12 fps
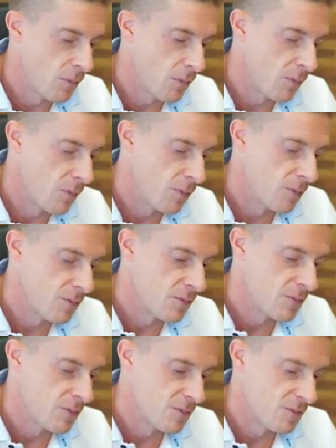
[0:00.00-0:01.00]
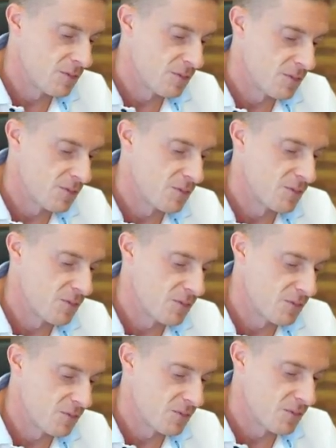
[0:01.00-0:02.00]

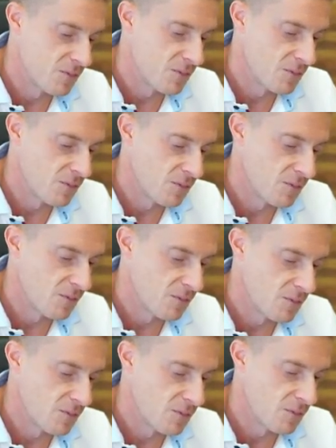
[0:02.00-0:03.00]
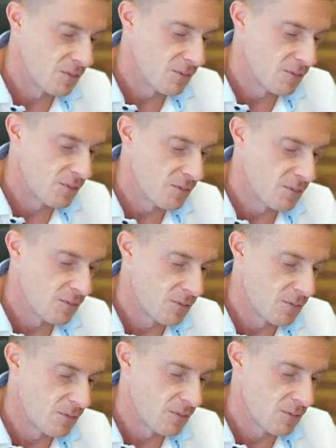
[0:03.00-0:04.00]

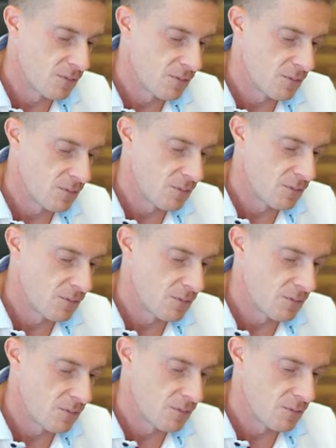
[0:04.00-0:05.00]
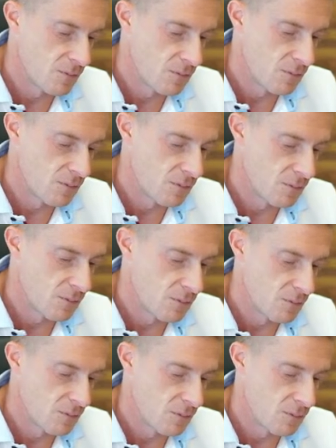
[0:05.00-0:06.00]

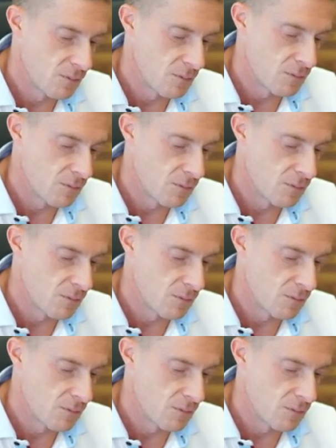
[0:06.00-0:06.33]
[no speech]